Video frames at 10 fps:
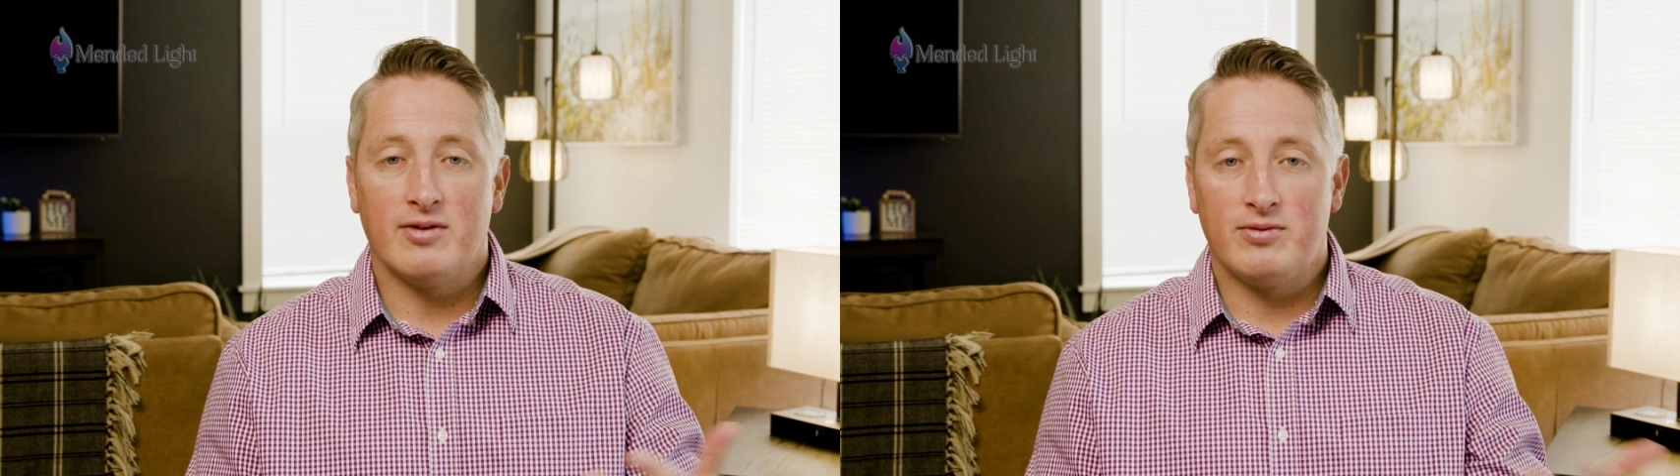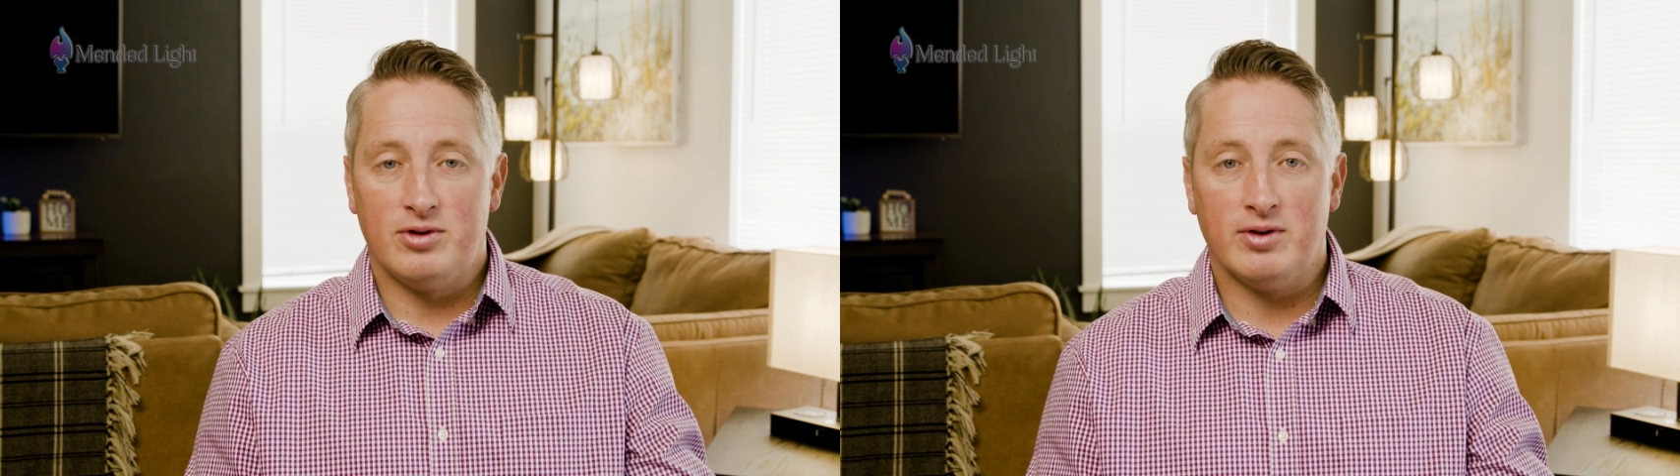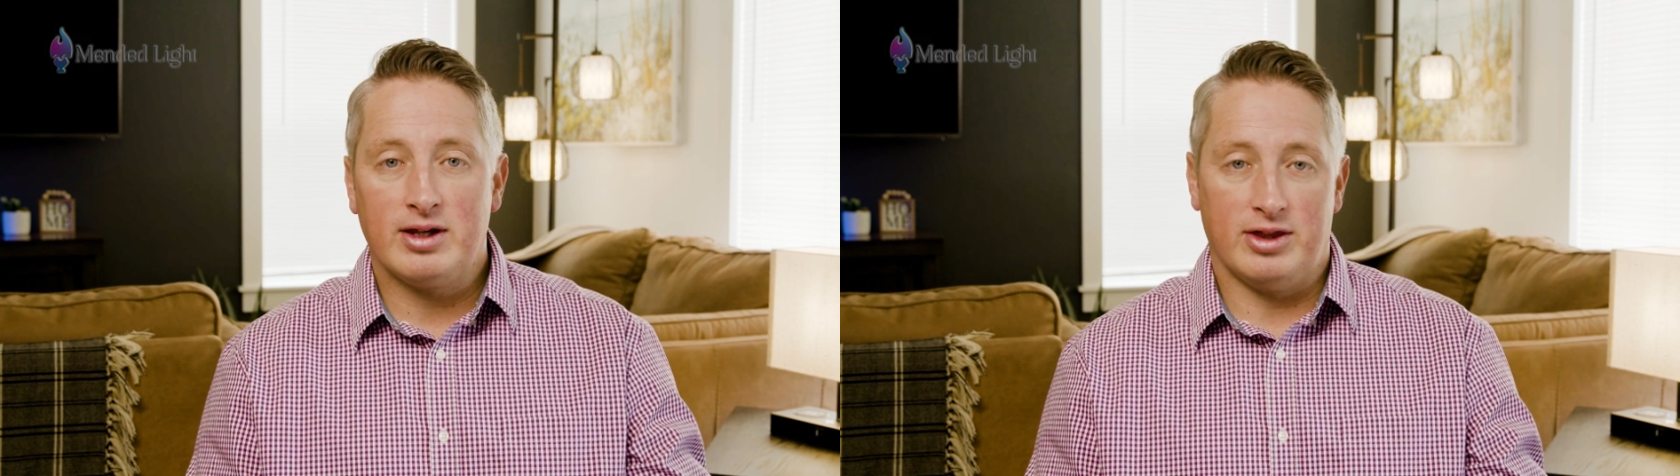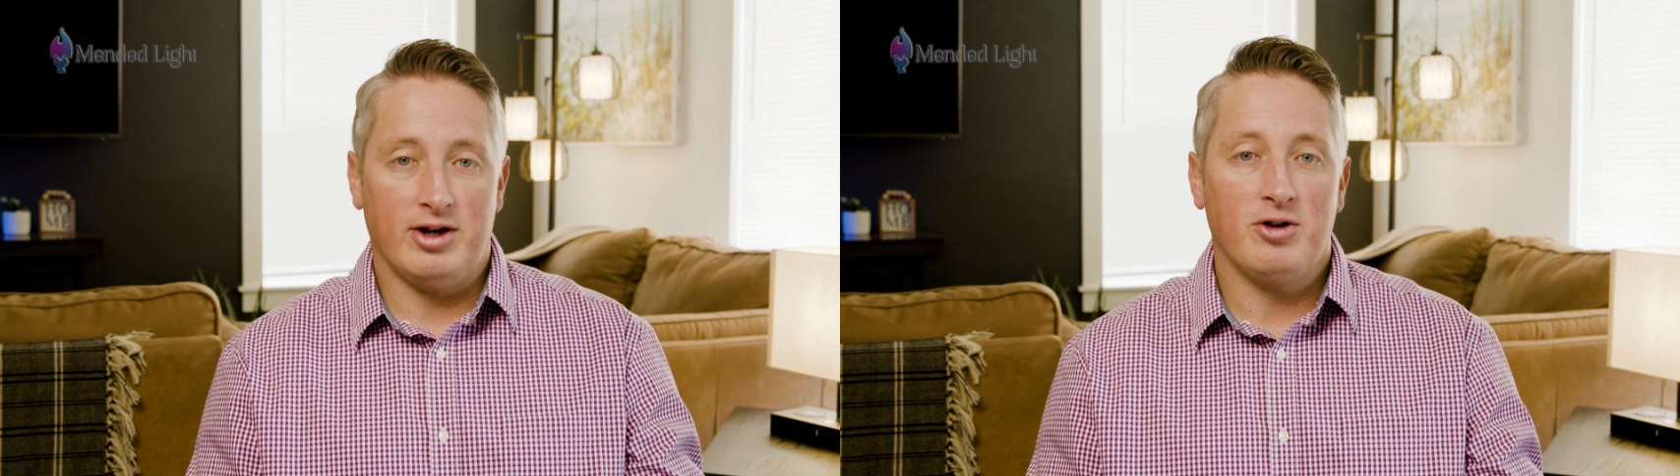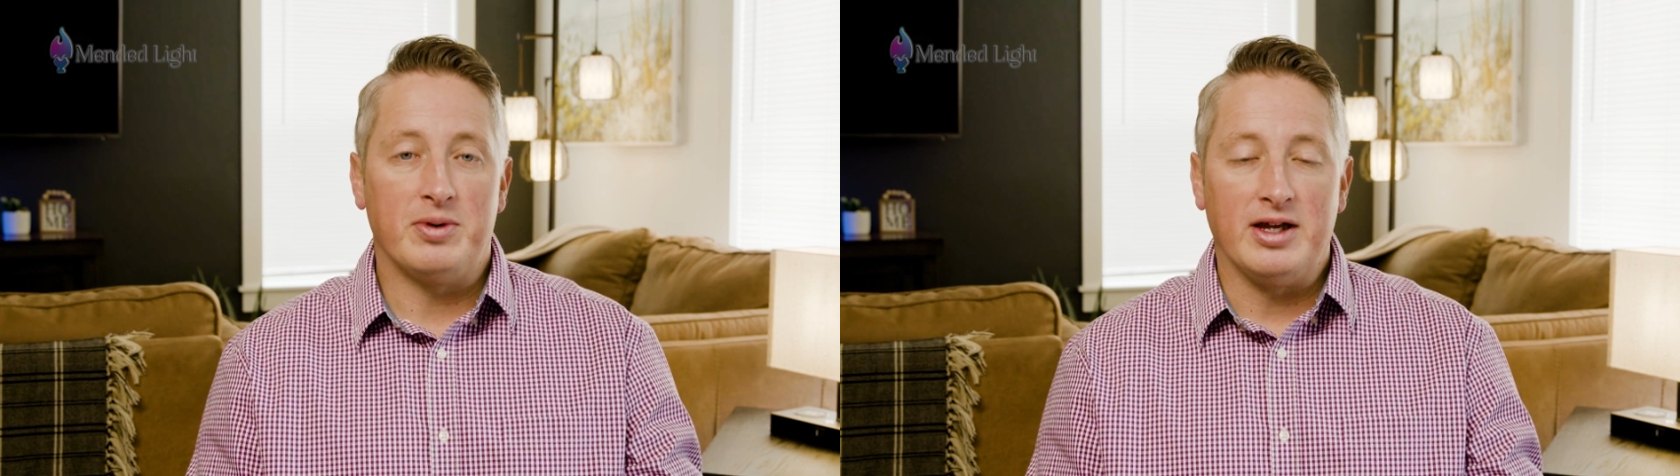of doing
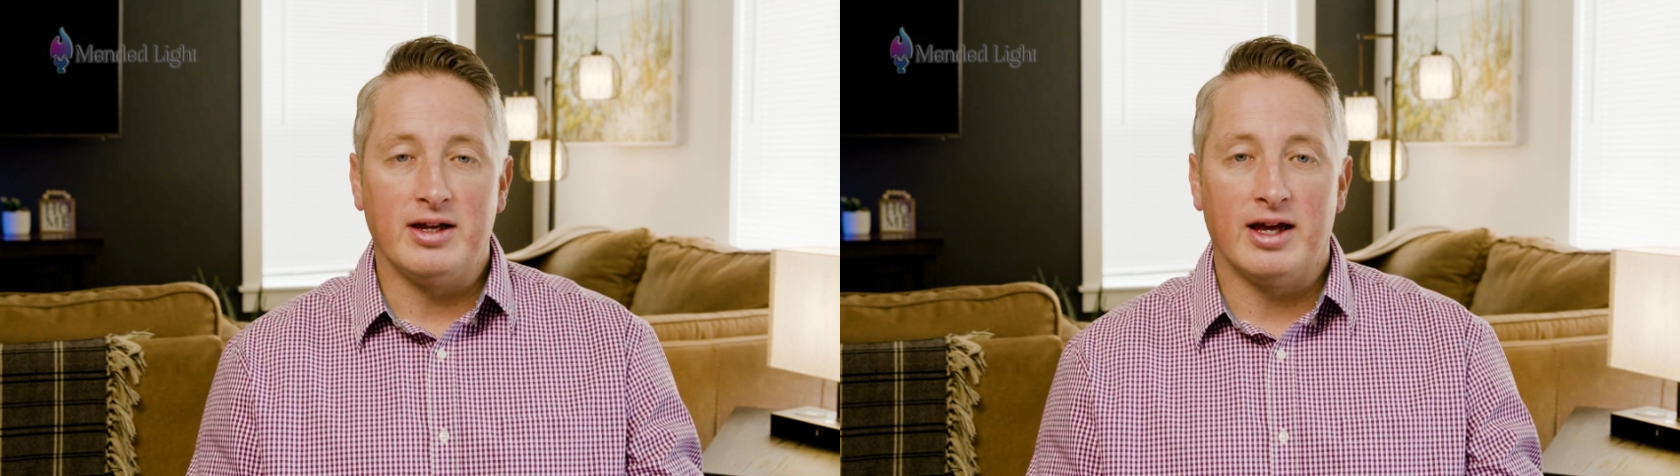therapy